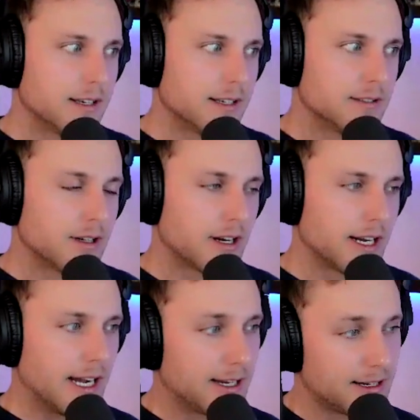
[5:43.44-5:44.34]
All right,
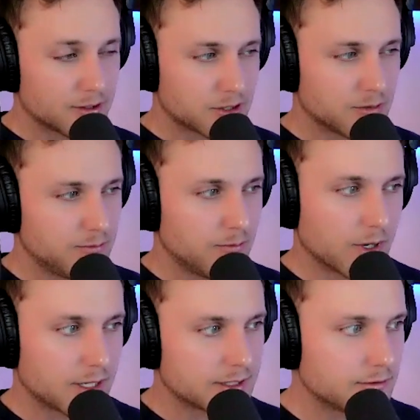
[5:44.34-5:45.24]
I also
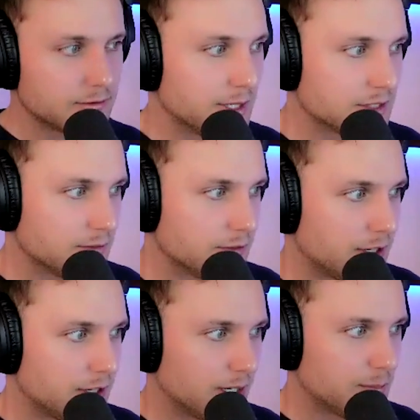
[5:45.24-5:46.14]
marked it for myself to
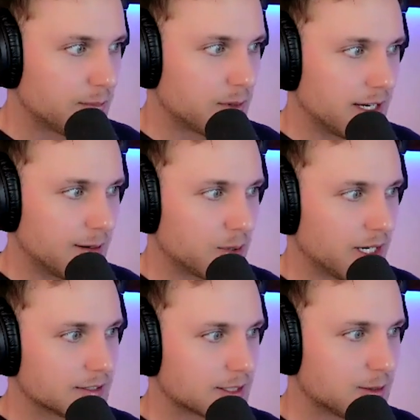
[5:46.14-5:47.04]
follow up. Brandon
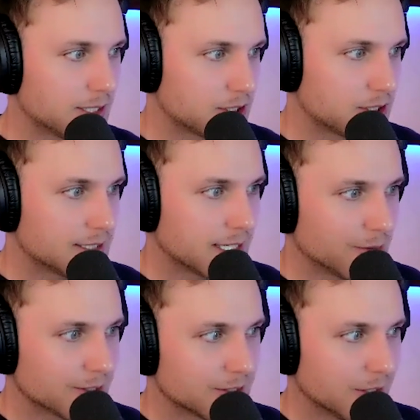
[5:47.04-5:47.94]
has a question. Has anyone
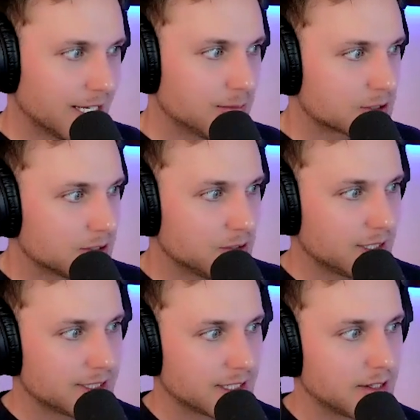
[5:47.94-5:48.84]
installed the Helm charts using
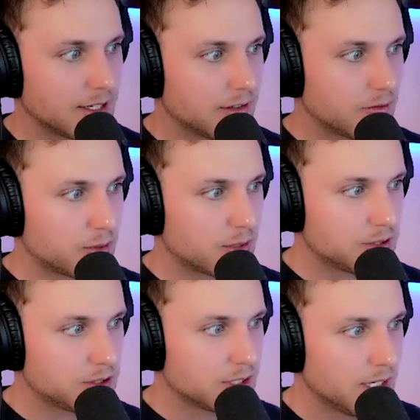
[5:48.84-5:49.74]
a declarative
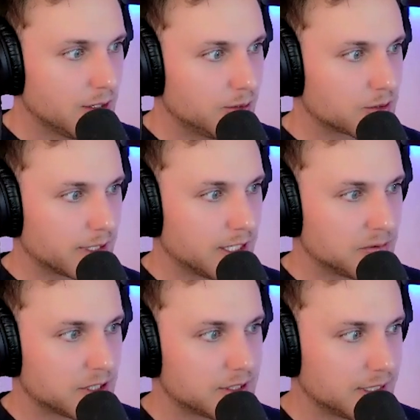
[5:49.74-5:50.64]
approach? We're storing Helm
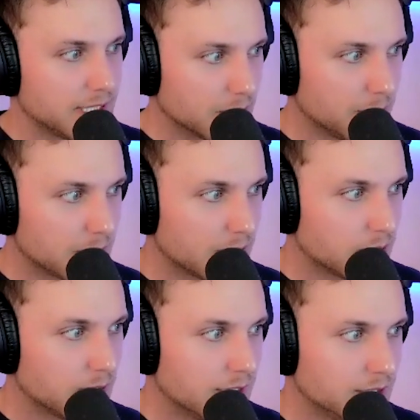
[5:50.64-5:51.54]
charts in a Git
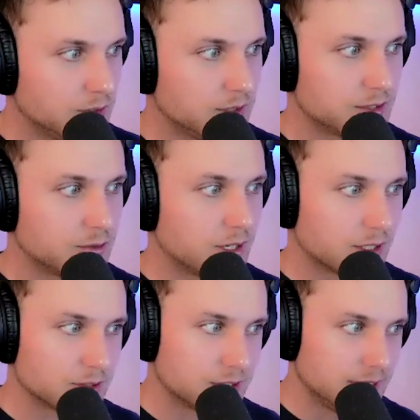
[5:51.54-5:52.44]
repo, using a tool
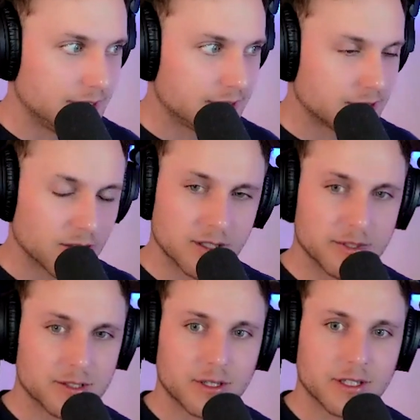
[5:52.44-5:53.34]
Argo CD to load them
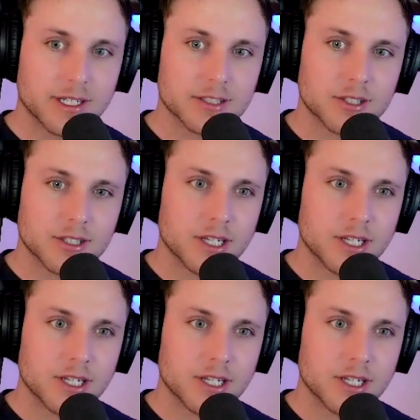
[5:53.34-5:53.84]
into a cluster.